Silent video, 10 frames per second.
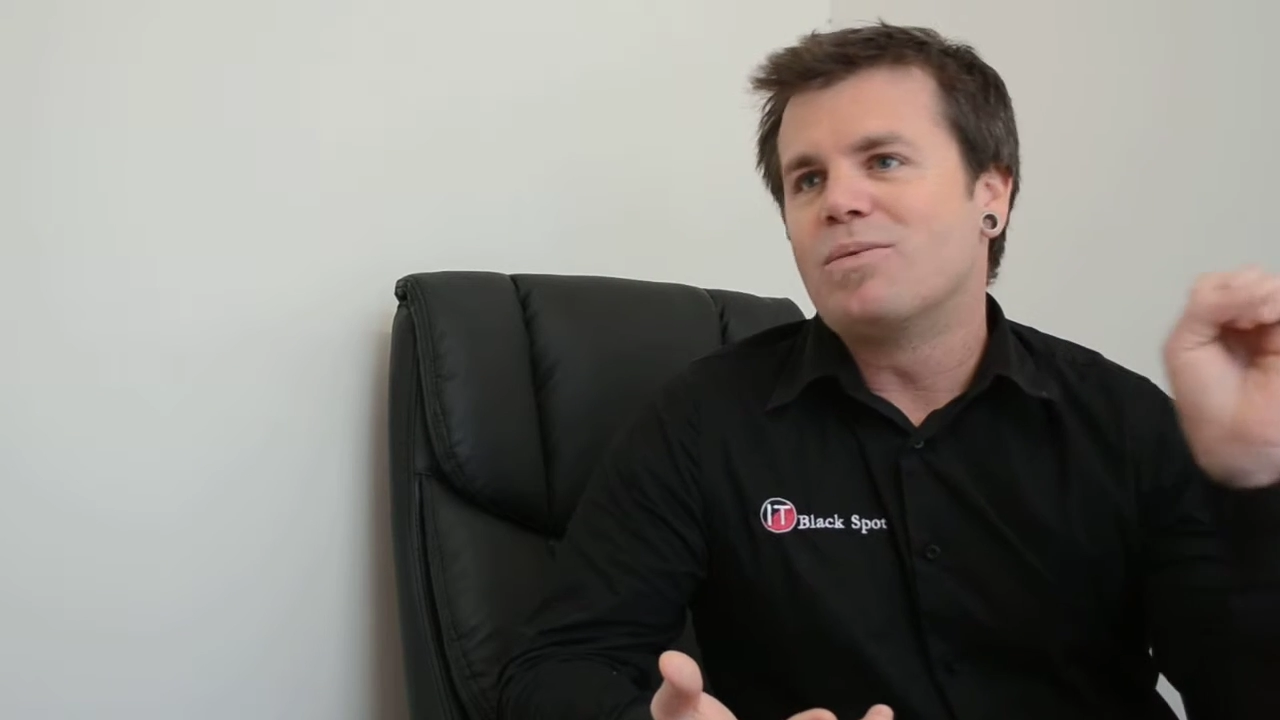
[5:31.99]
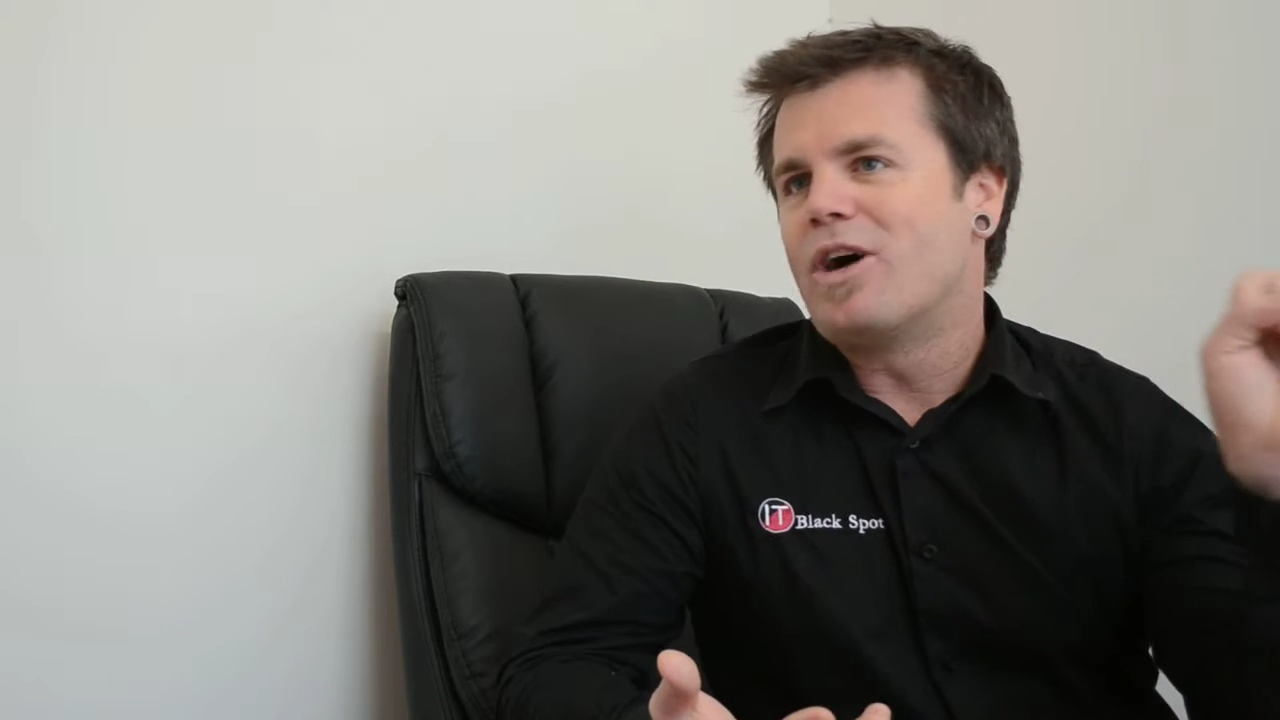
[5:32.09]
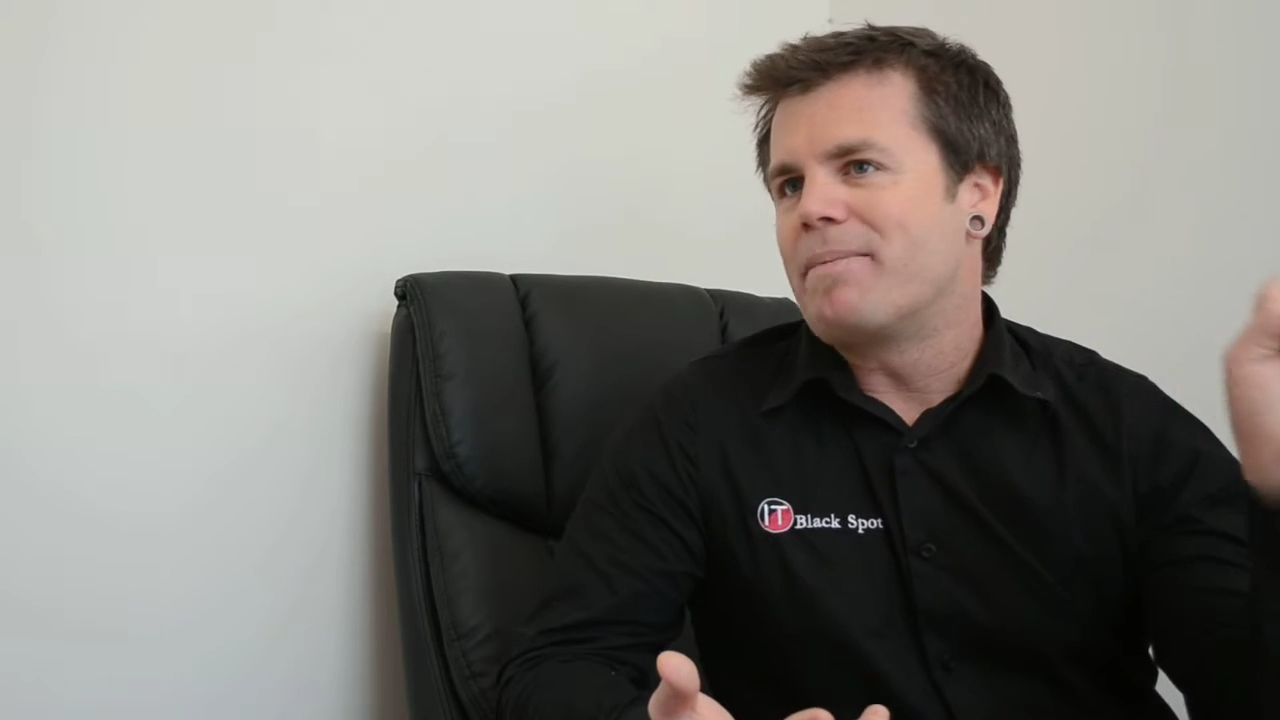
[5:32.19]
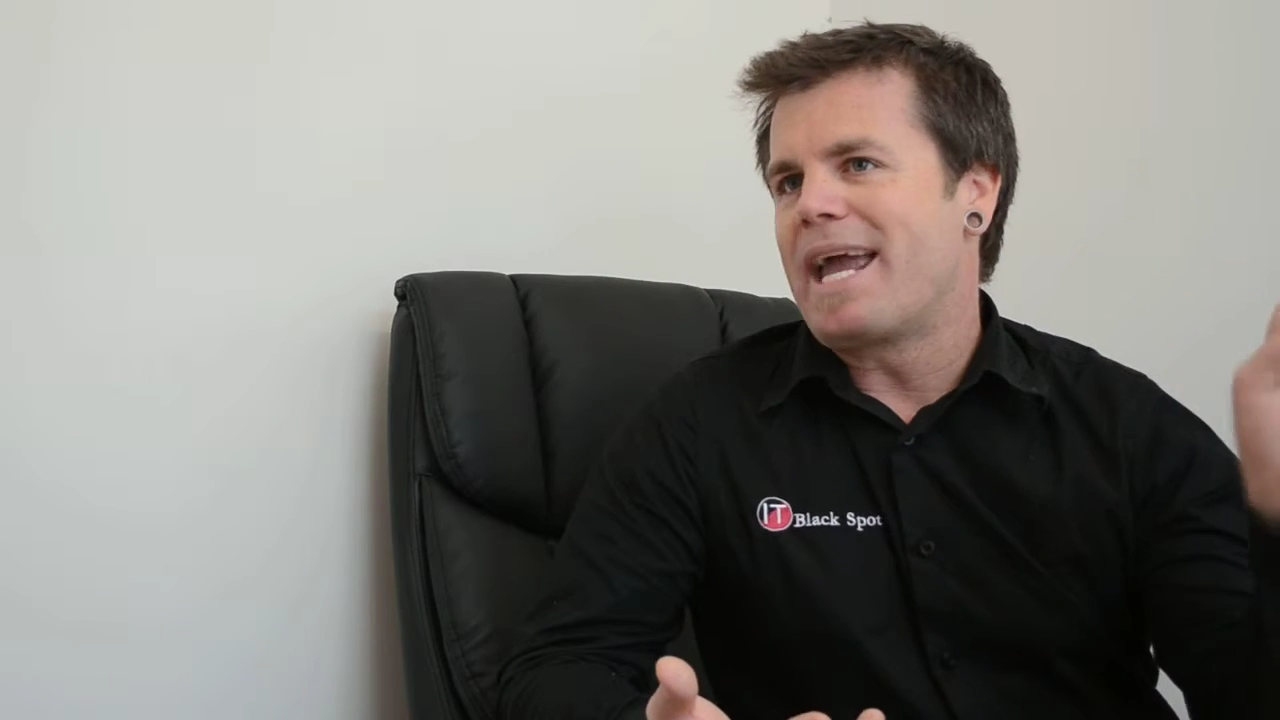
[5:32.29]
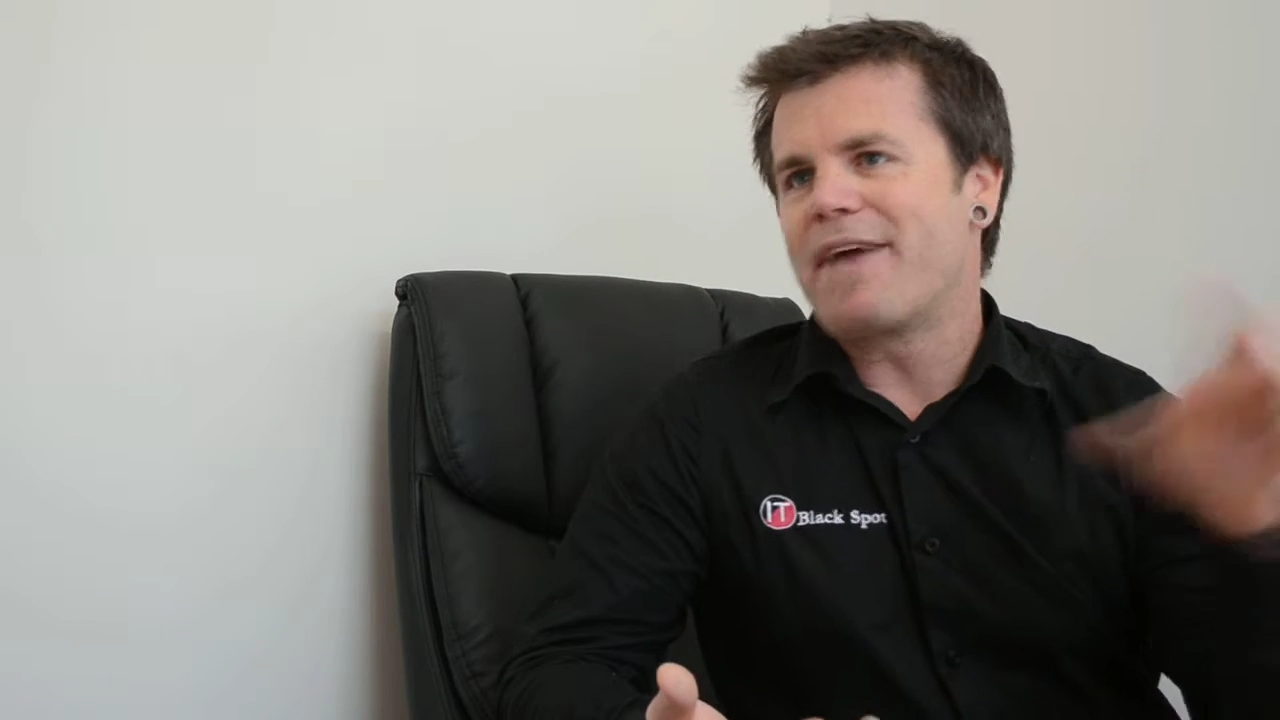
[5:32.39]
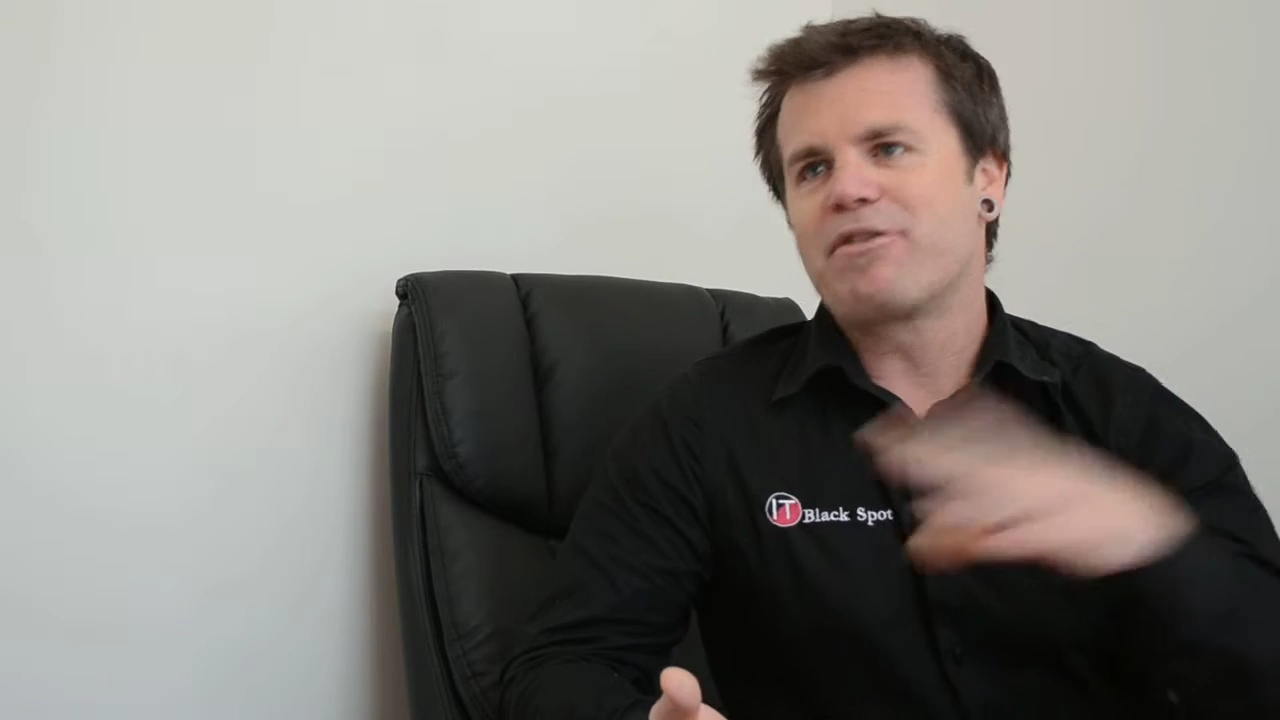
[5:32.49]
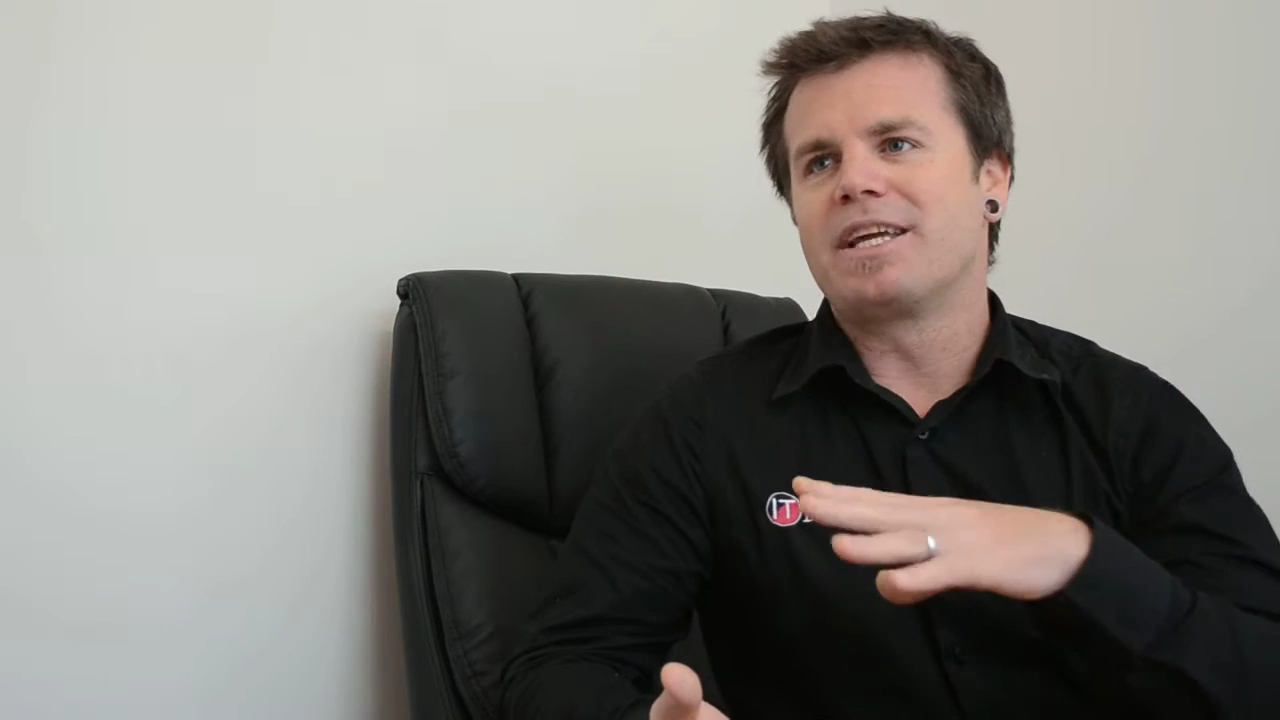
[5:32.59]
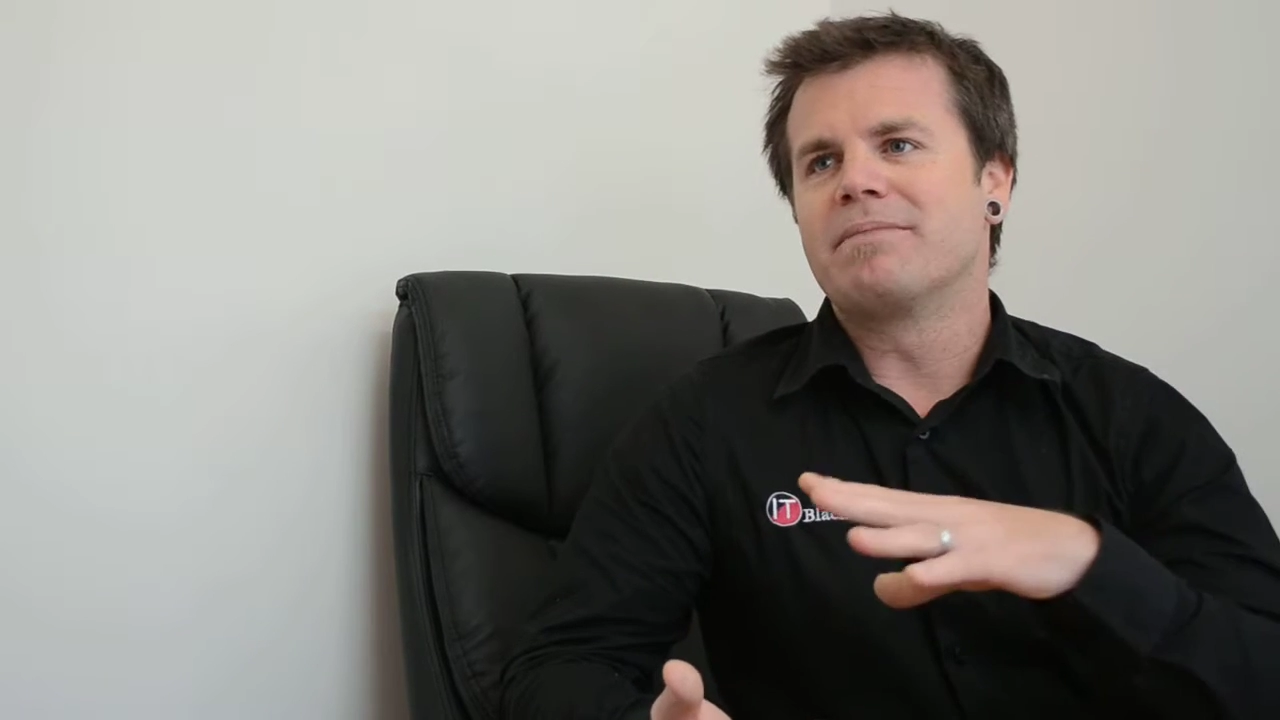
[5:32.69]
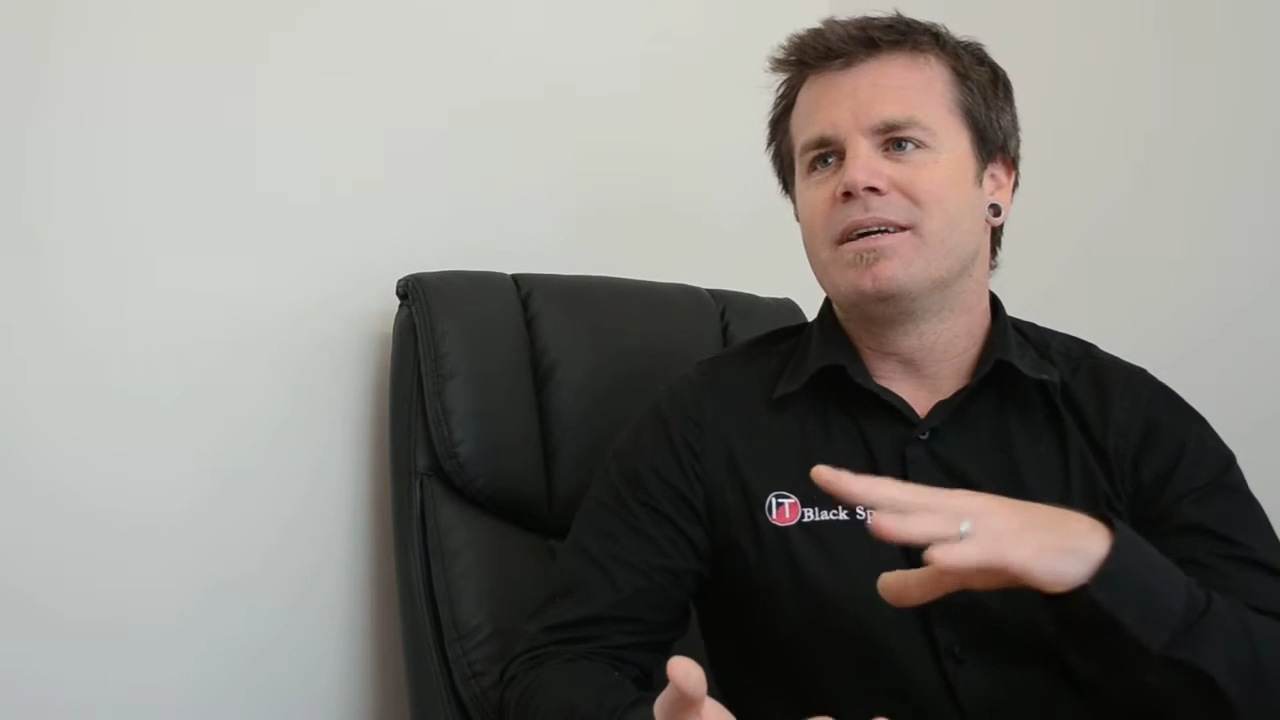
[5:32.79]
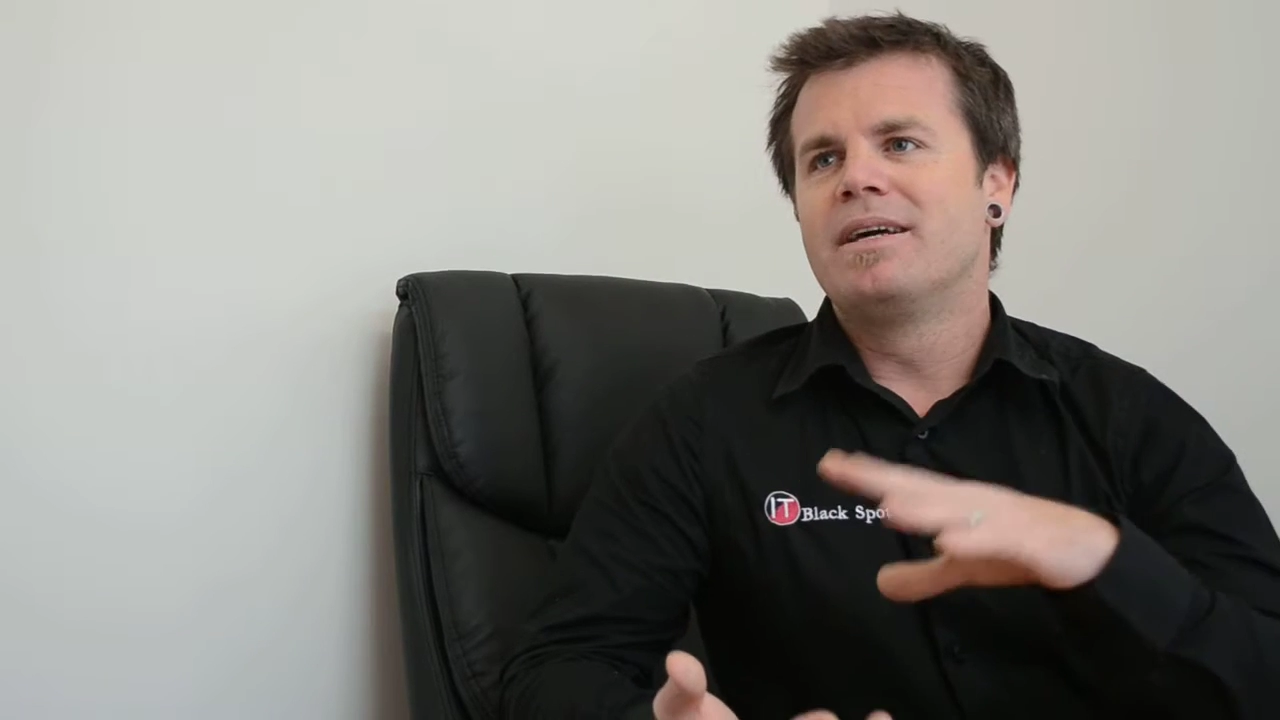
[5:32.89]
wipe everything.